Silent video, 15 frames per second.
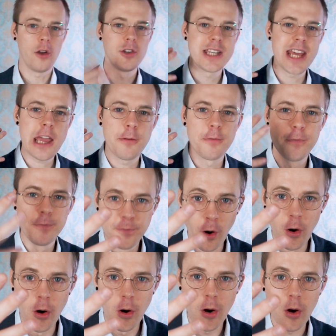On day
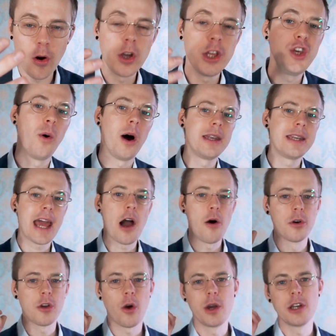four, you are
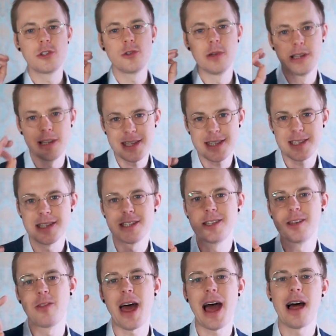now going to listen
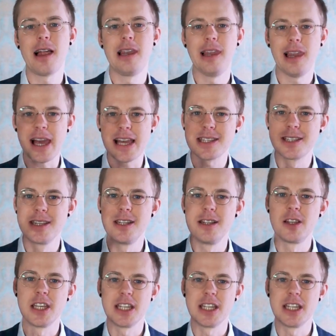to that lesson,